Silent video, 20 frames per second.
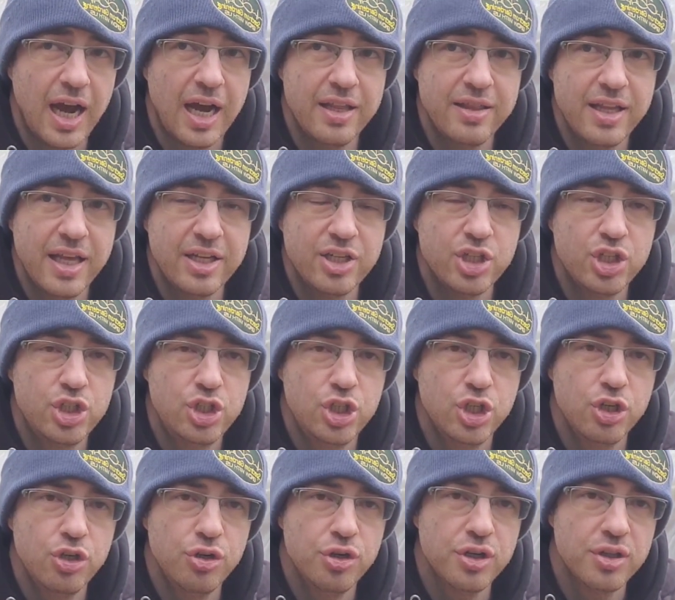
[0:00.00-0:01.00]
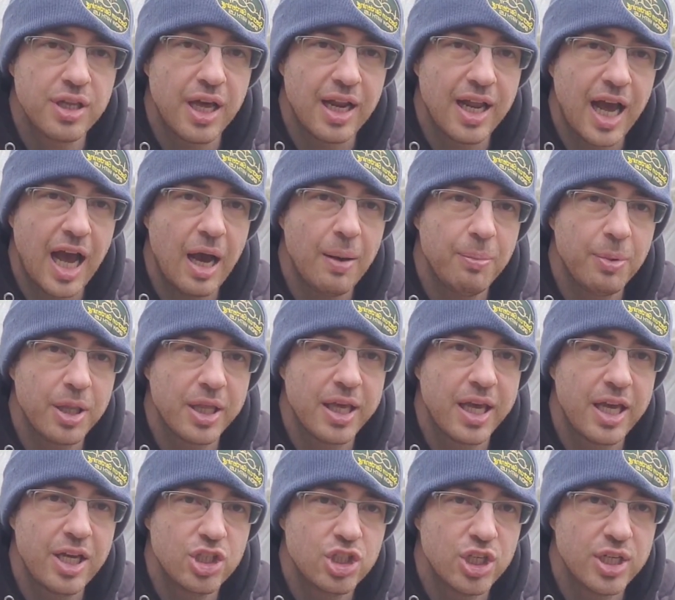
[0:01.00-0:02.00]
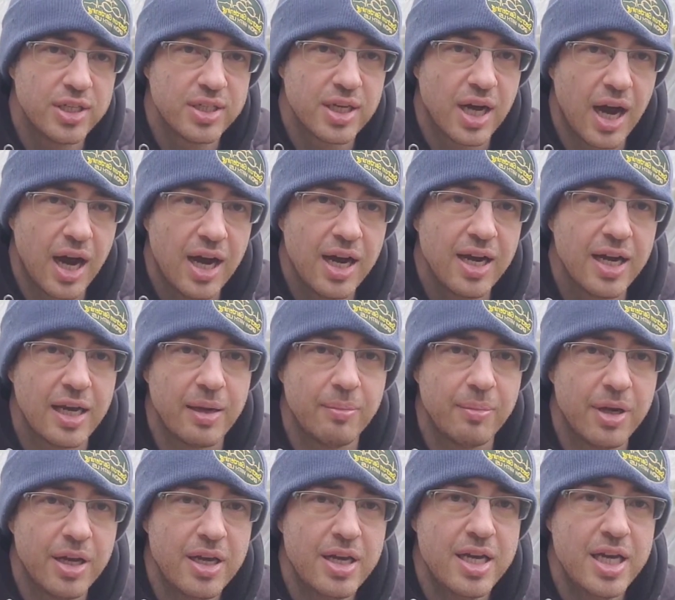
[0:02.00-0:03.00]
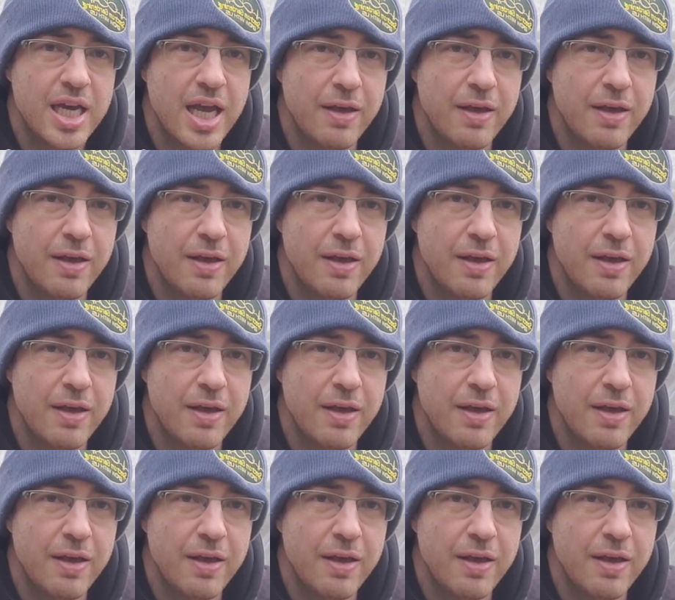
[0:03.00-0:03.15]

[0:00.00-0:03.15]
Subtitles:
And then during that application time,